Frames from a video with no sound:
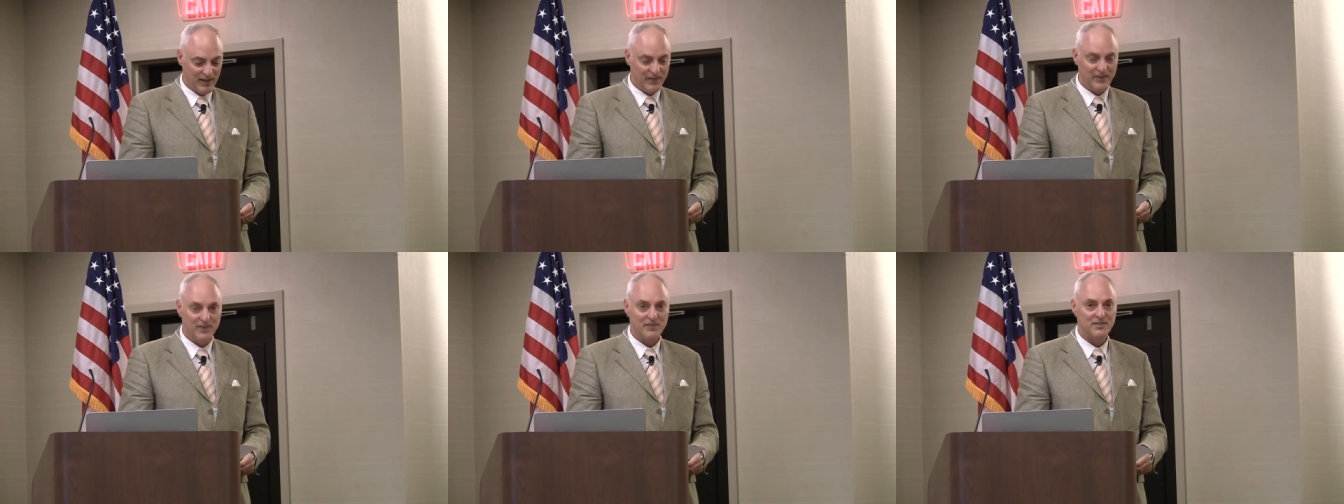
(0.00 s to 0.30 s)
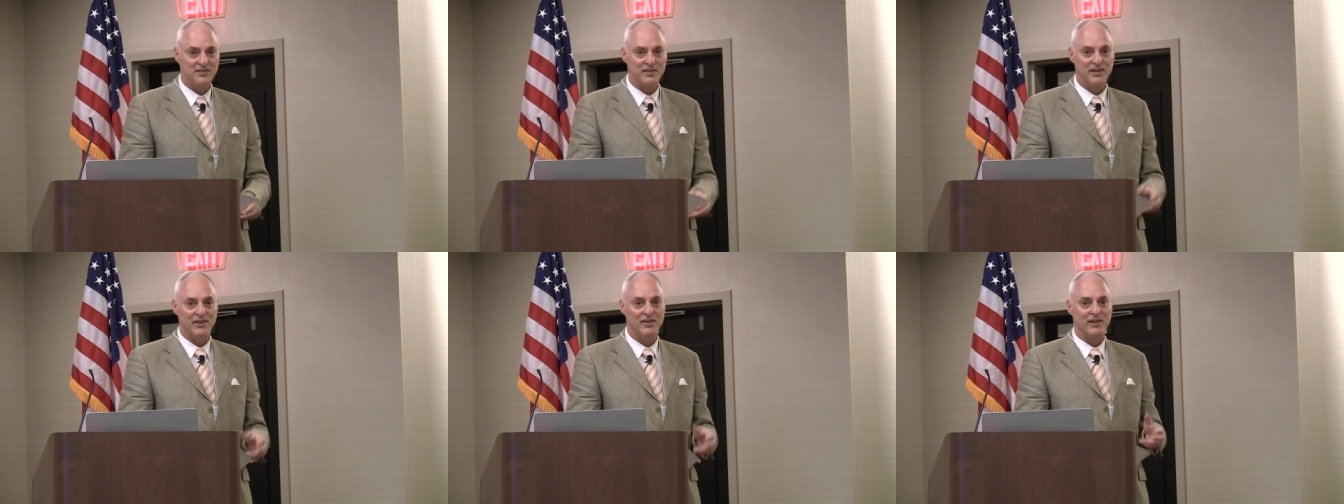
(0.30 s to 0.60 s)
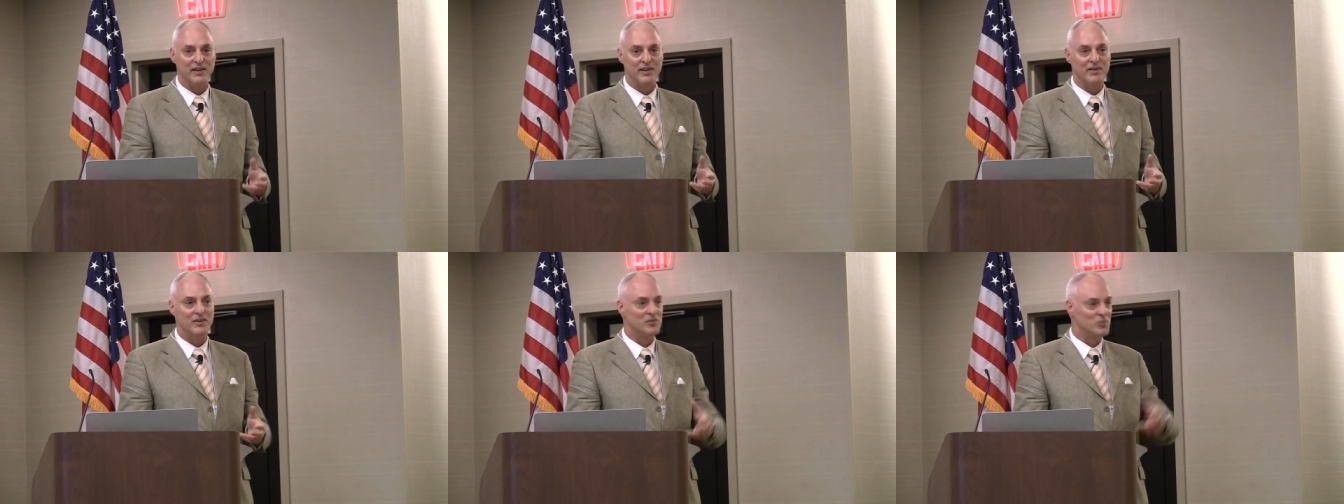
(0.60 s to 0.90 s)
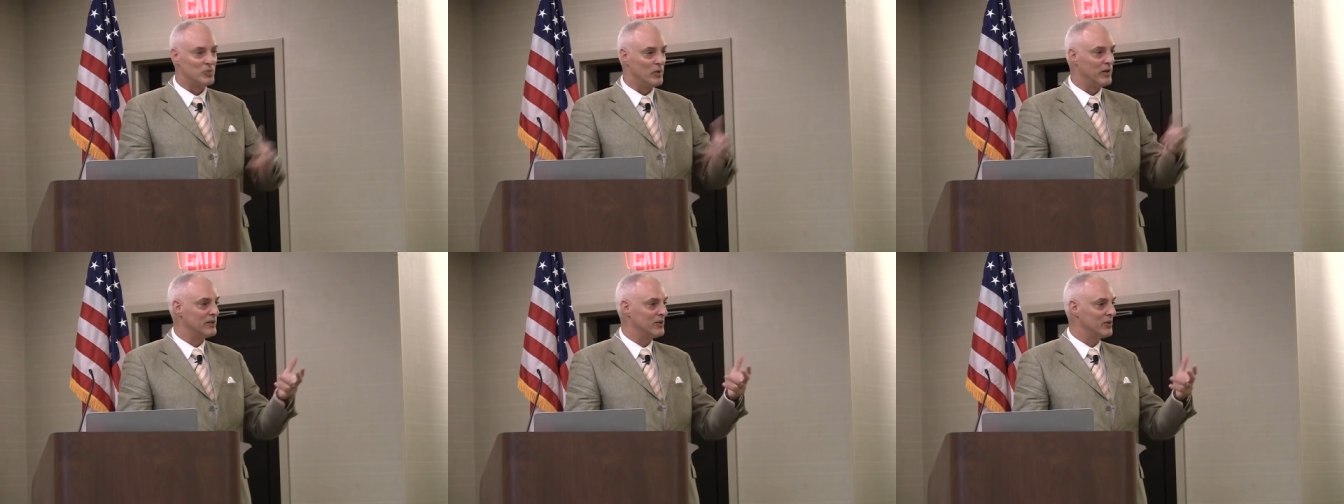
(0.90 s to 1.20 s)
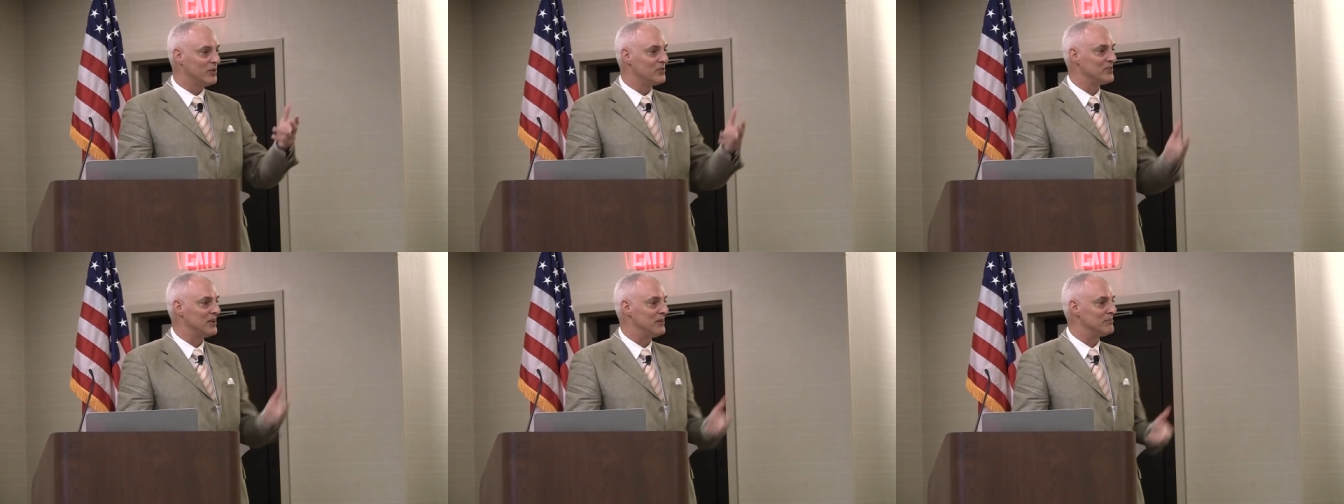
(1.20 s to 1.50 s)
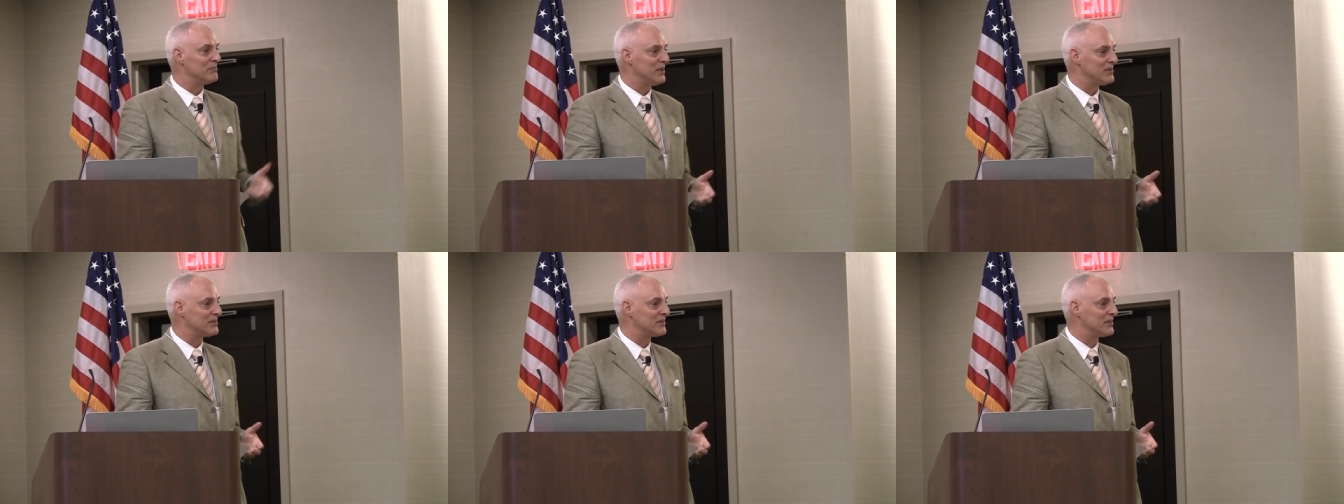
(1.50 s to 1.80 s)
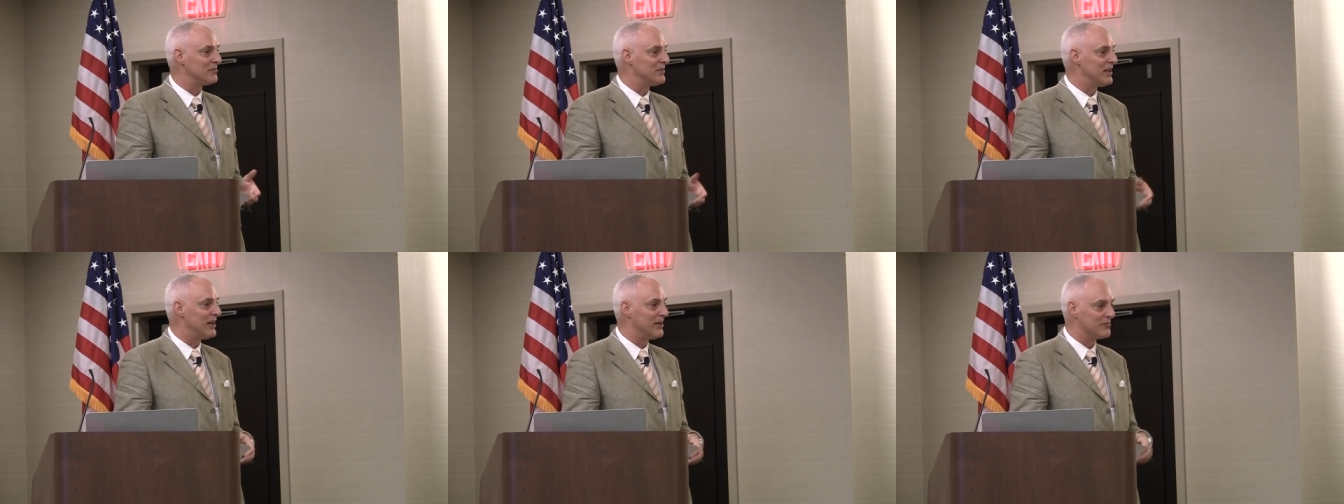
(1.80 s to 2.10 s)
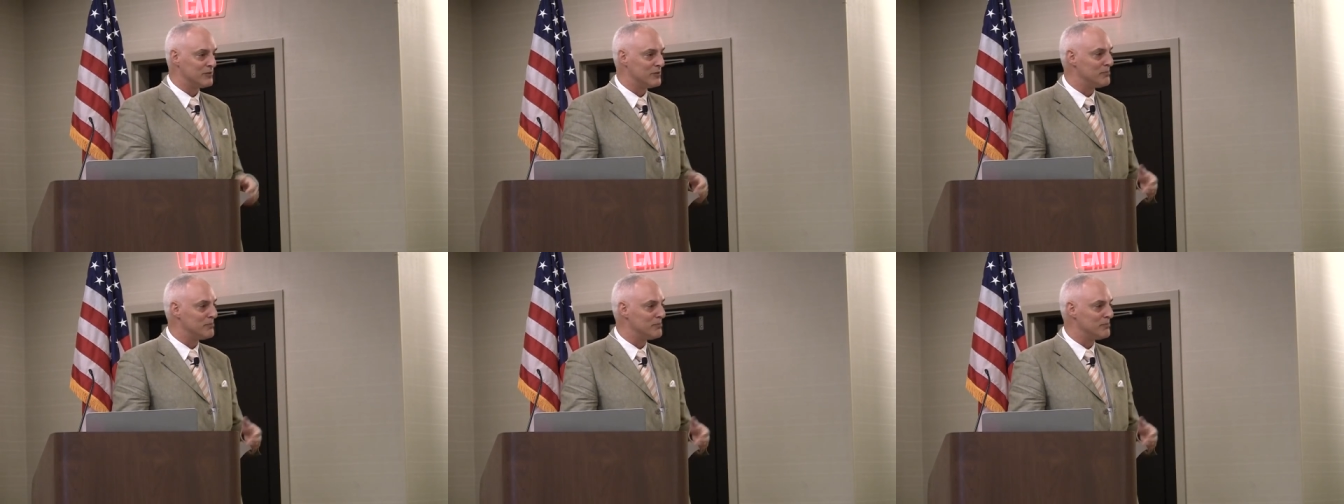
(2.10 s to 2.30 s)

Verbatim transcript: This theory, this what goes up must come down,